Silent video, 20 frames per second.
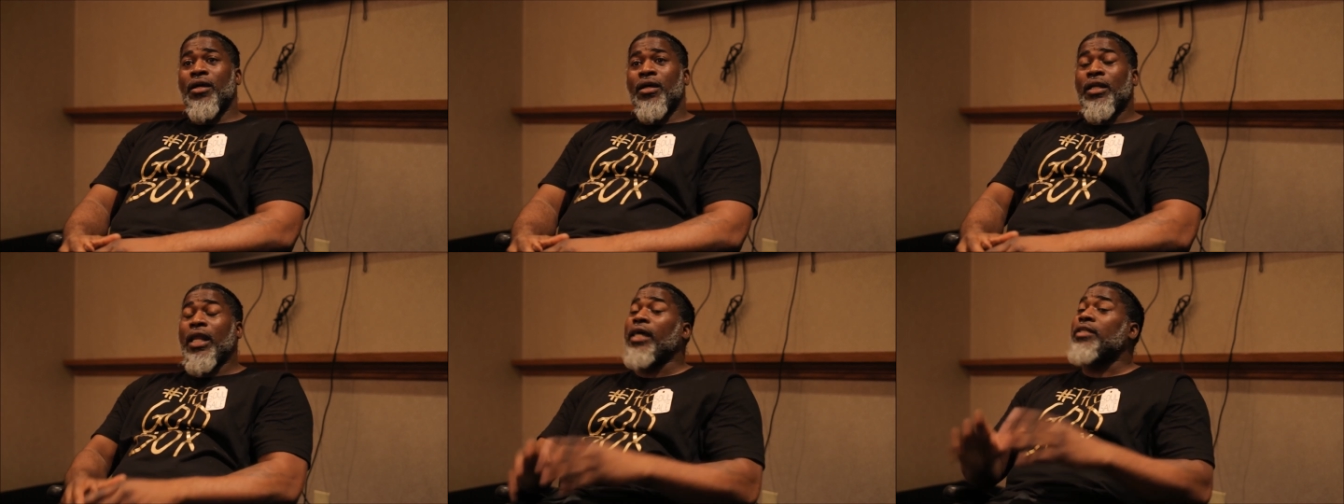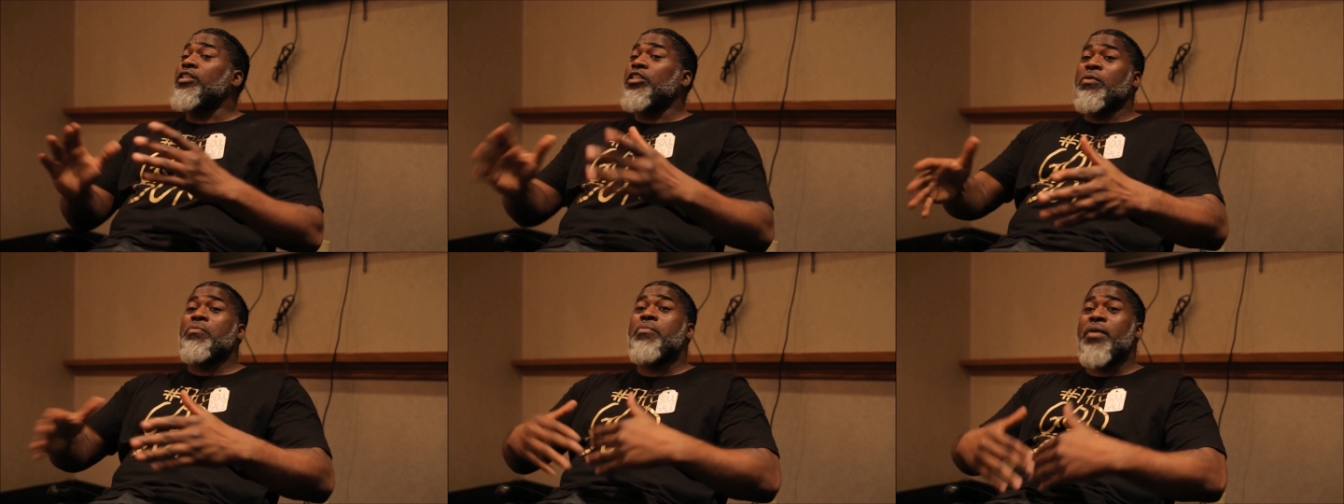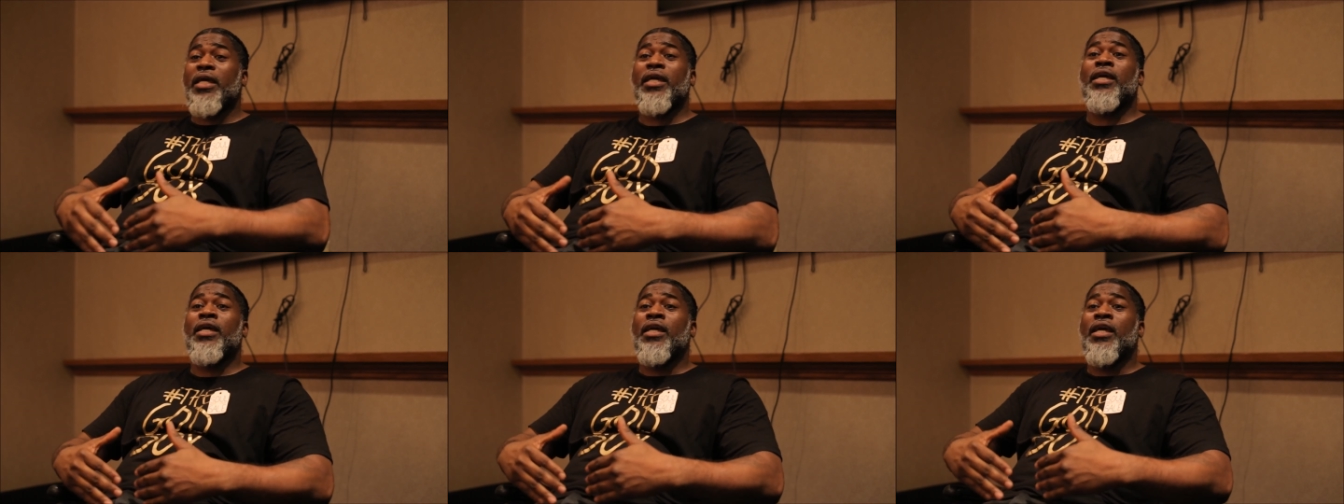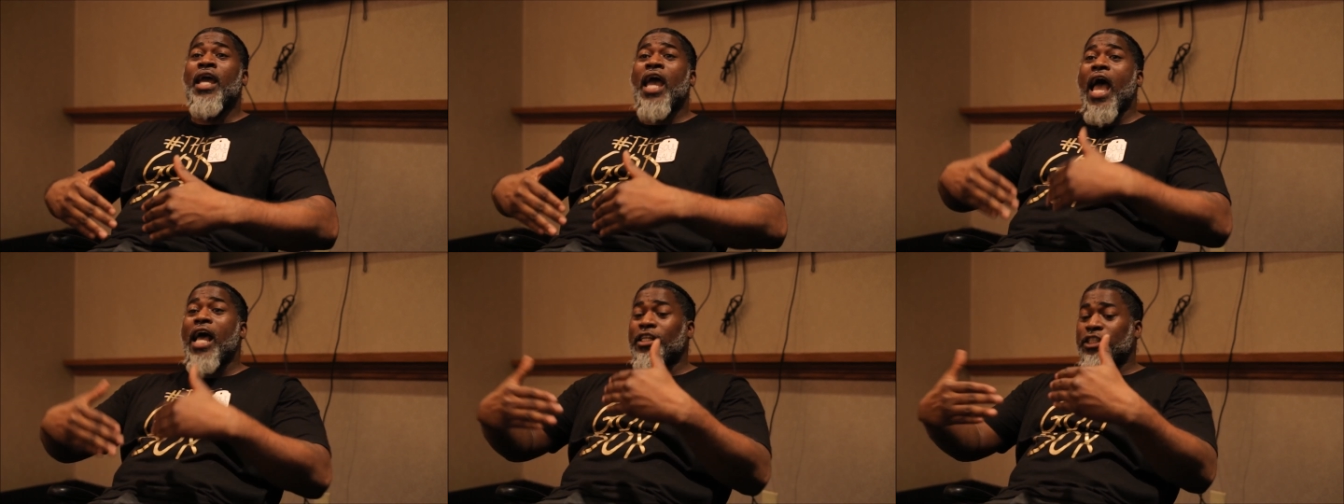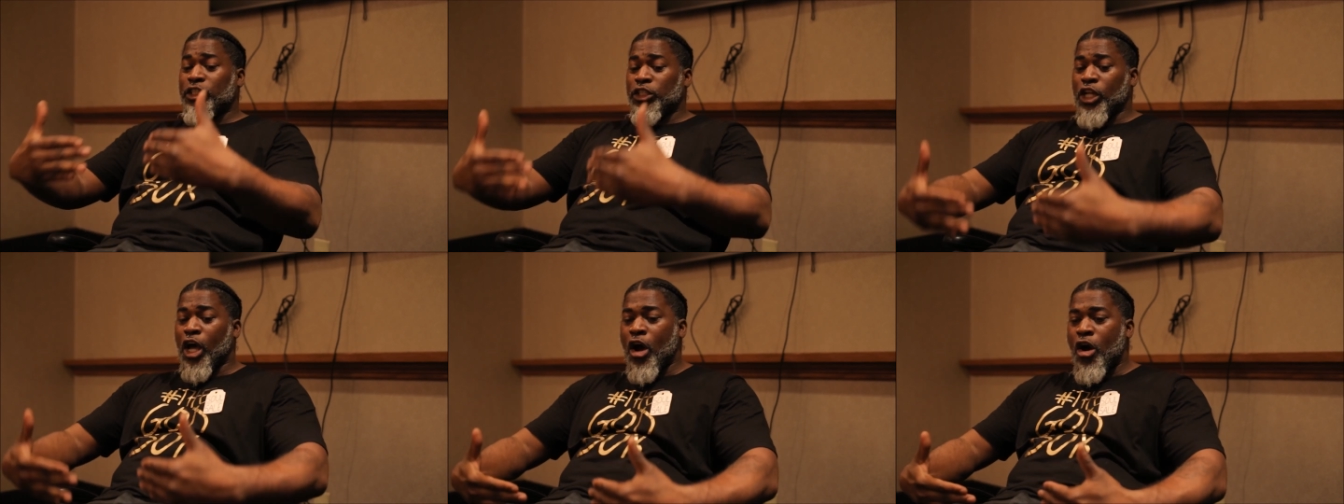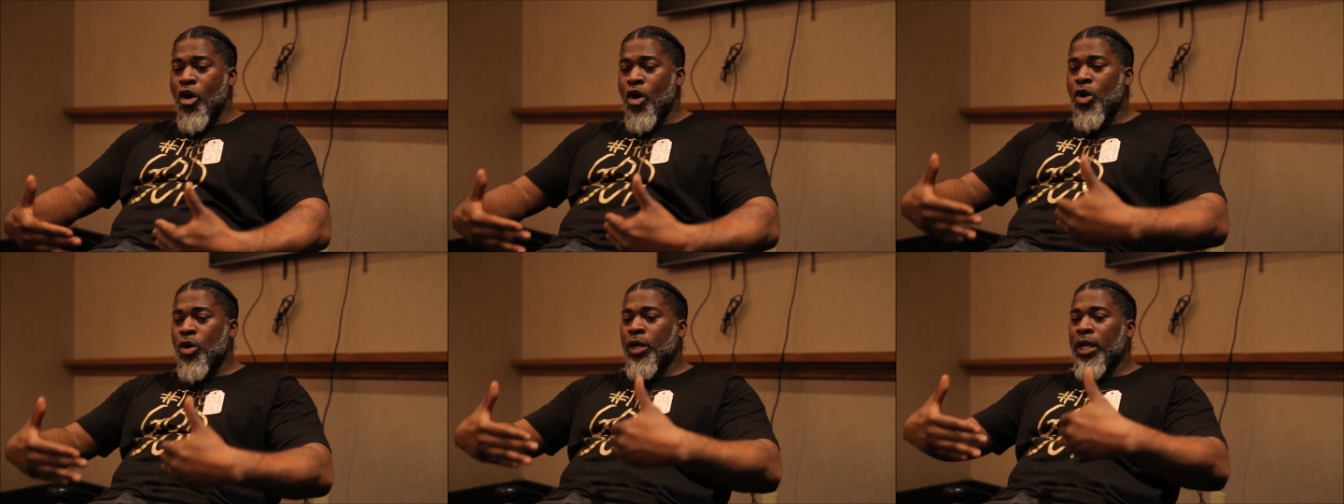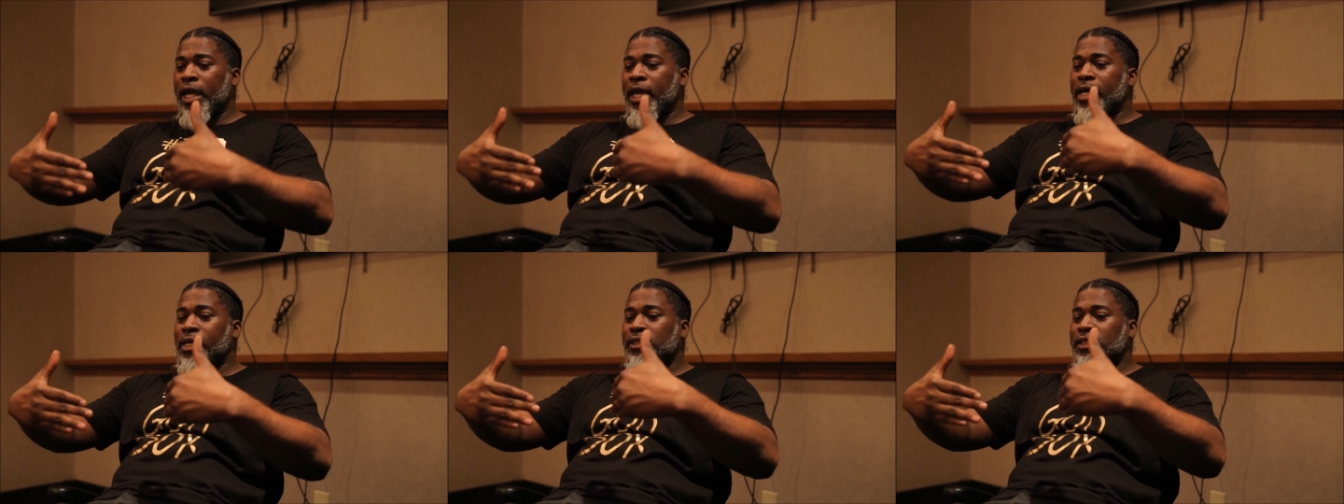Like to me, as
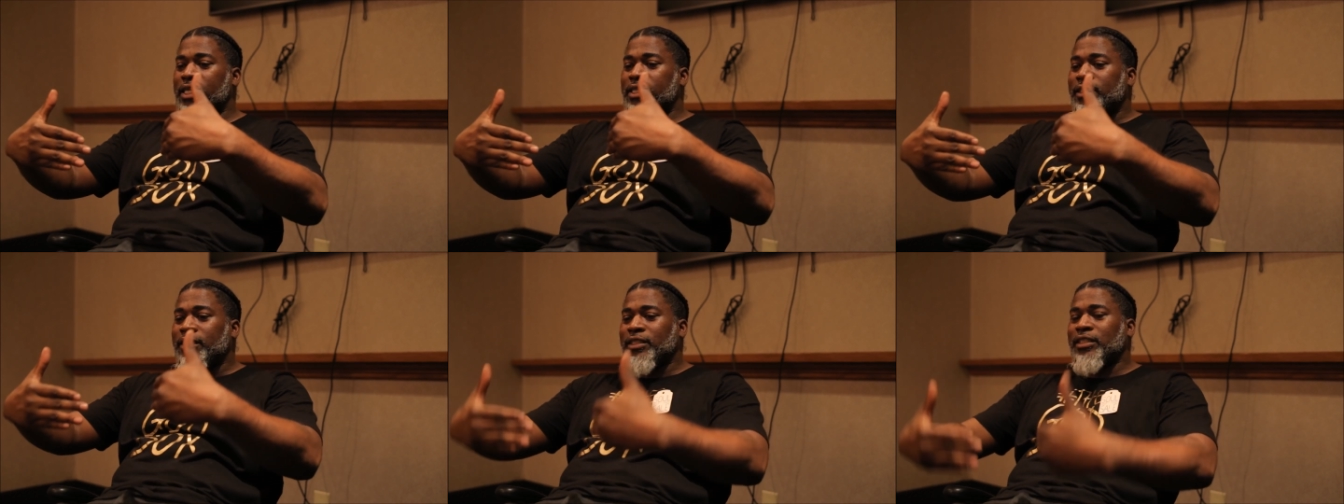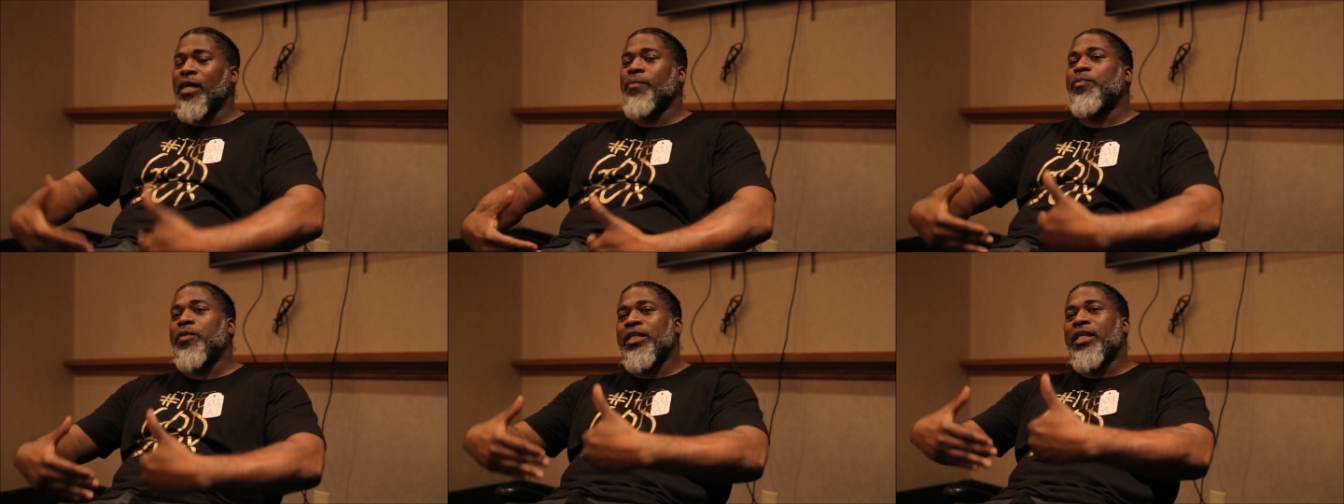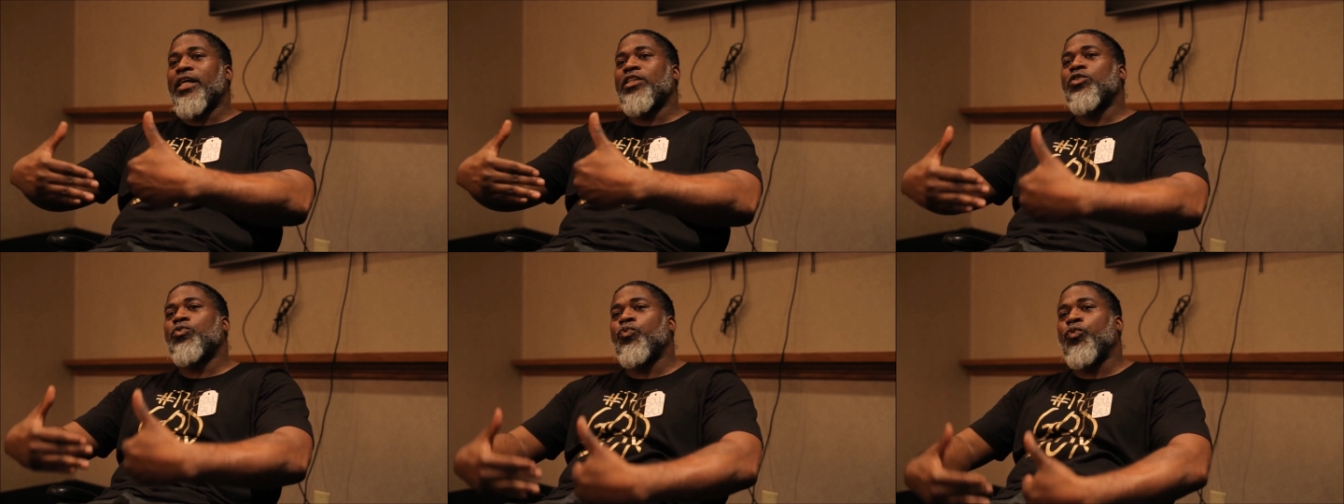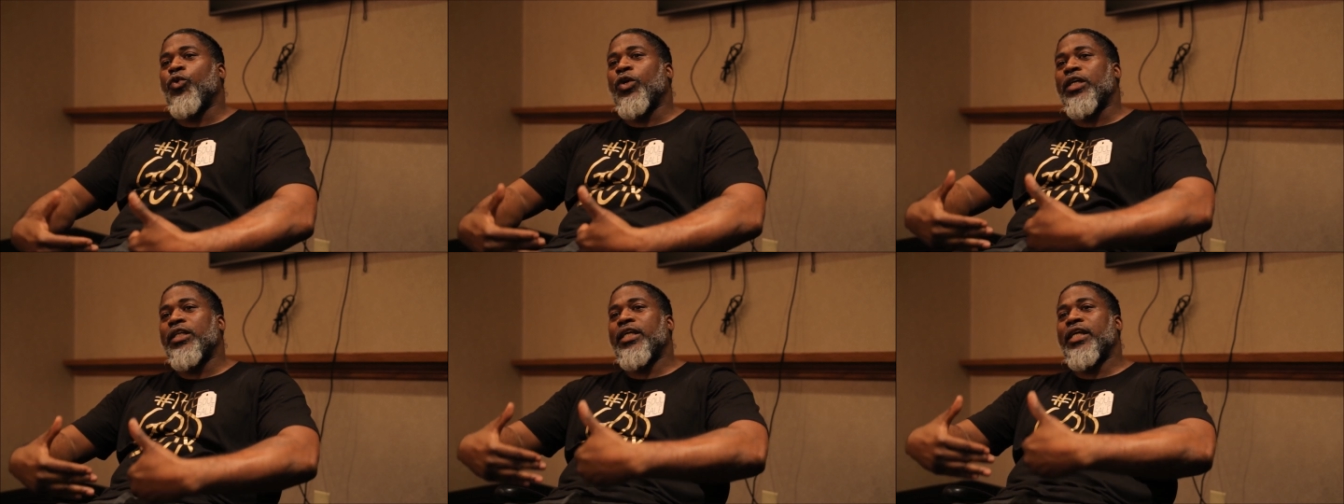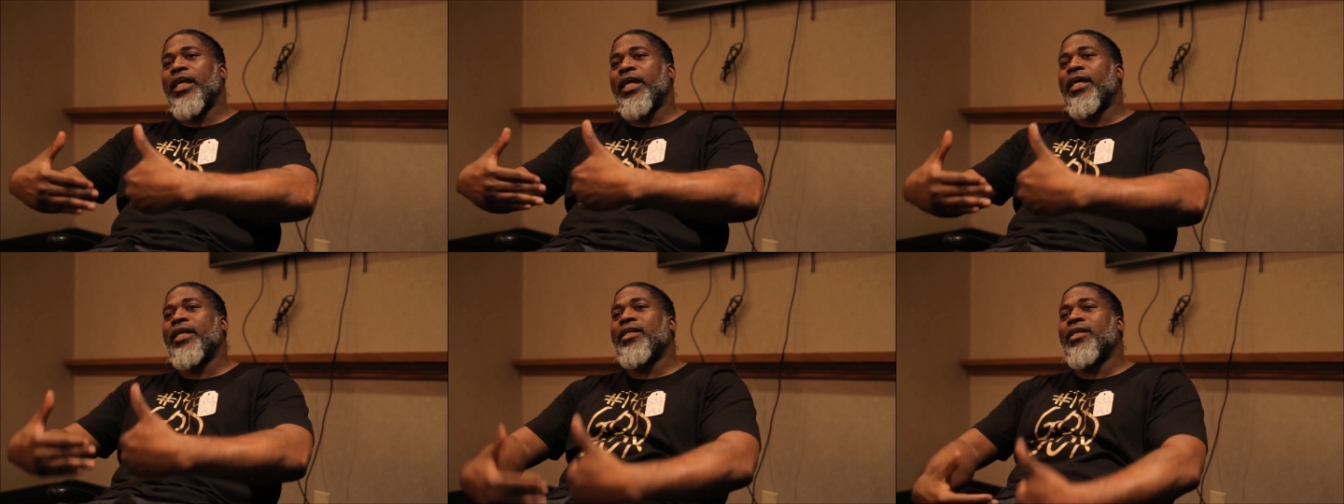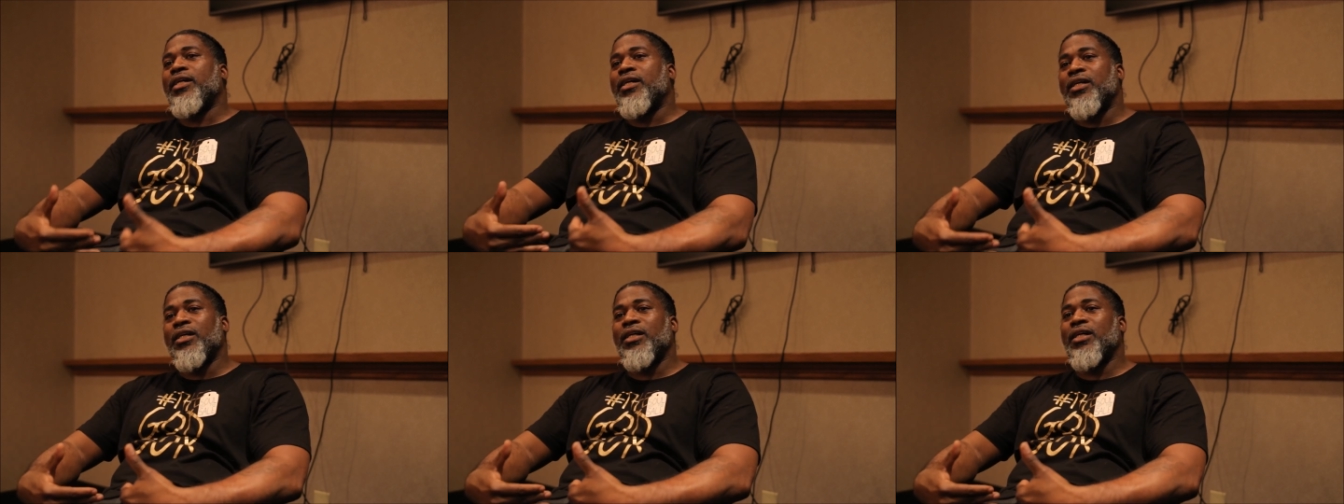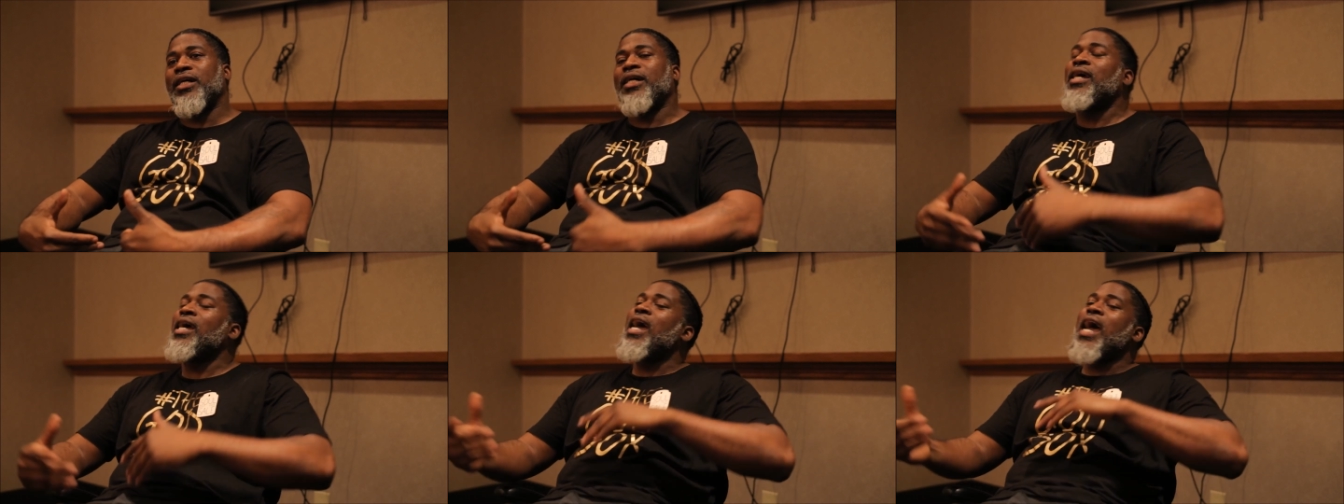long as it's something that's really in the
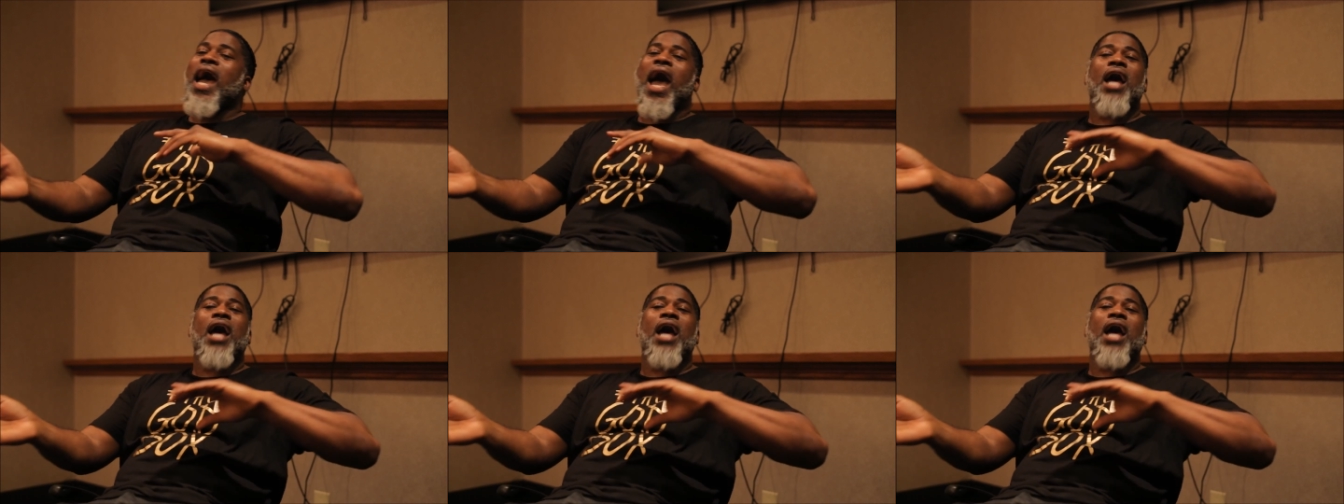hood,